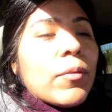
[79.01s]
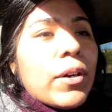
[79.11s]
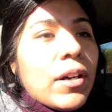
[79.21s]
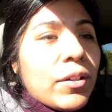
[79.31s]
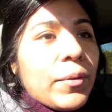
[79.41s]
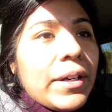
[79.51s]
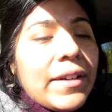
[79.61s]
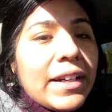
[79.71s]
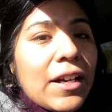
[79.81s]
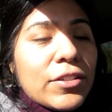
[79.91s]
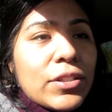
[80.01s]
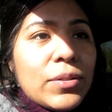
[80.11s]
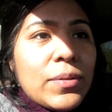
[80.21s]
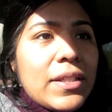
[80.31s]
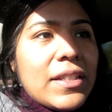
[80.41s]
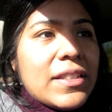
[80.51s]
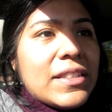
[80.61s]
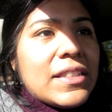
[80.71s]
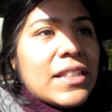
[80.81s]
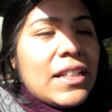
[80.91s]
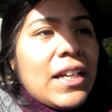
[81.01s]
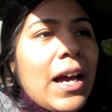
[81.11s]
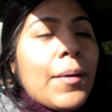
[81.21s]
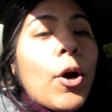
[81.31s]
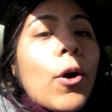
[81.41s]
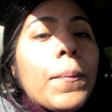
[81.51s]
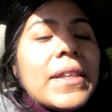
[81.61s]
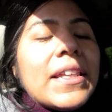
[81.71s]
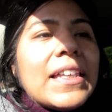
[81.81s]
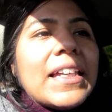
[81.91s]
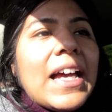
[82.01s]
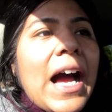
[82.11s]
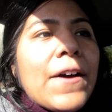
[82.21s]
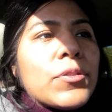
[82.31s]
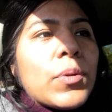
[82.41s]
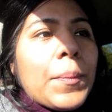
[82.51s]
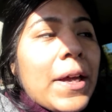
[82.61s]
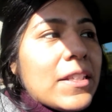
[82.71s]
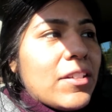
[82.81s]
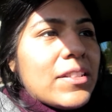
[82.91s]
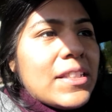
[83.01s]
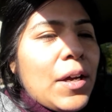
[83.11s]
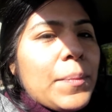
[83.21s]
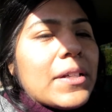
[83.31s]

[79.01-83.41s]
on our way right now to do this. I'm hoping that they have sweatpants on sale,